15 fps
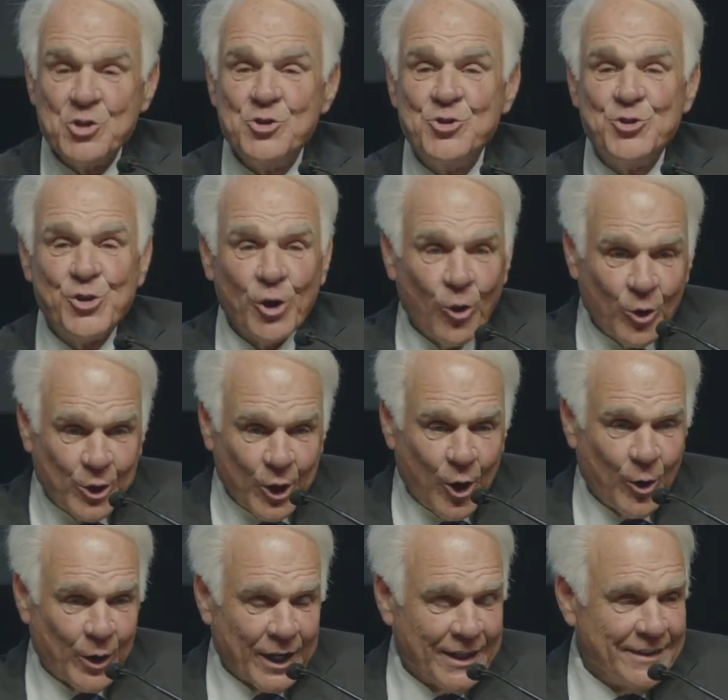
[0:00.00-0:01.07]
Jill
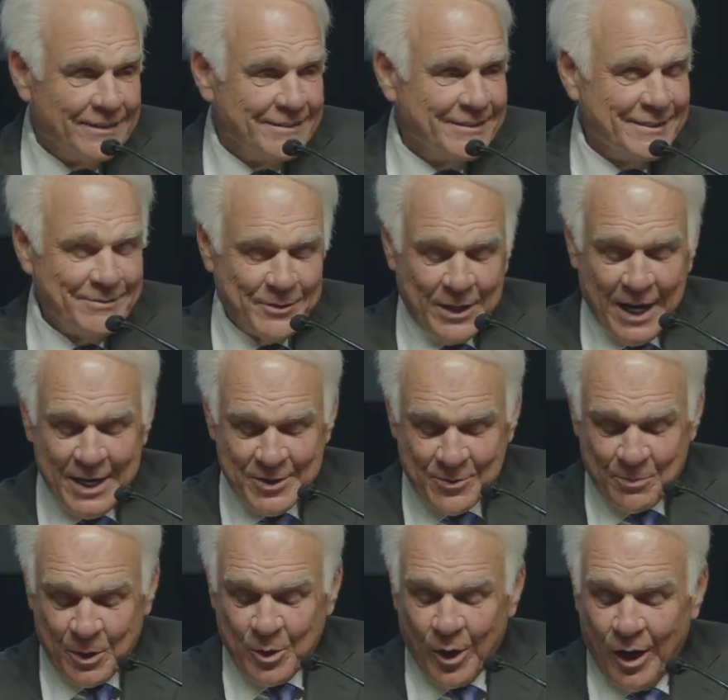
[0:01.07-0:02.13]
Cogan, if you guys
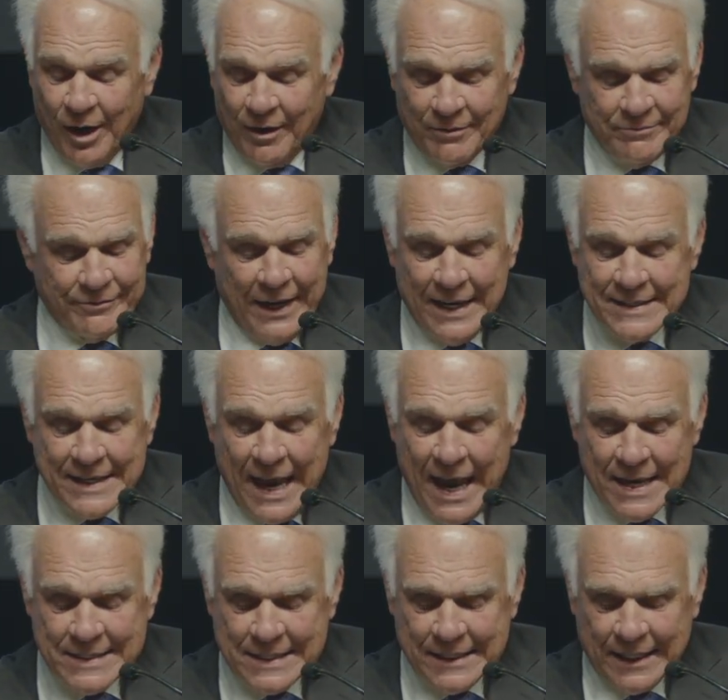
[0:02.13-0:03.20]
recall.
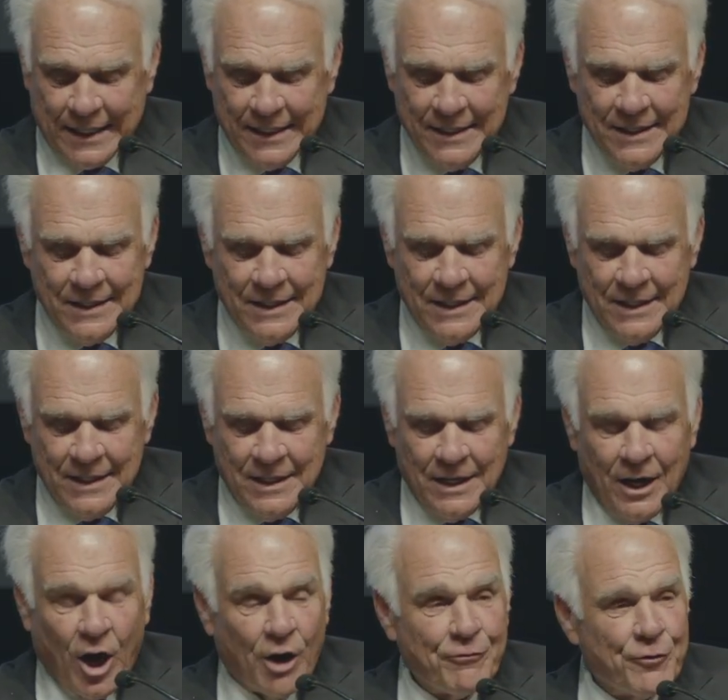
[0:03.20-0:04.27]
Fantastic.
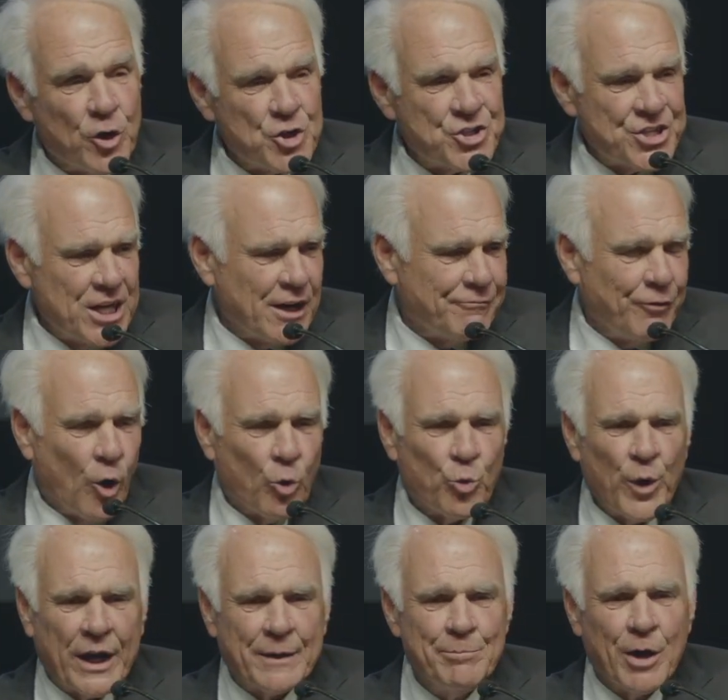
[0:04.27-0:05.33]
Our first CFO,
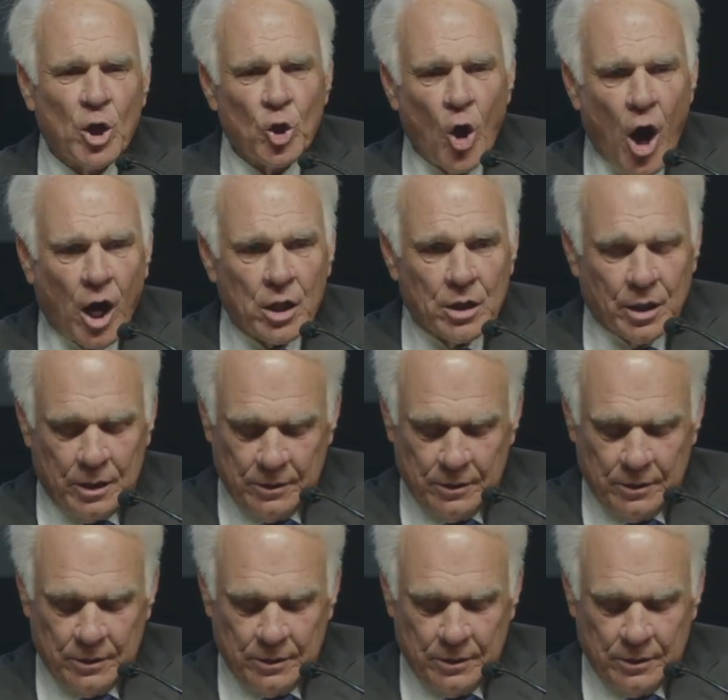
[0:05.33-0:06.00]
Rick McLaughlin.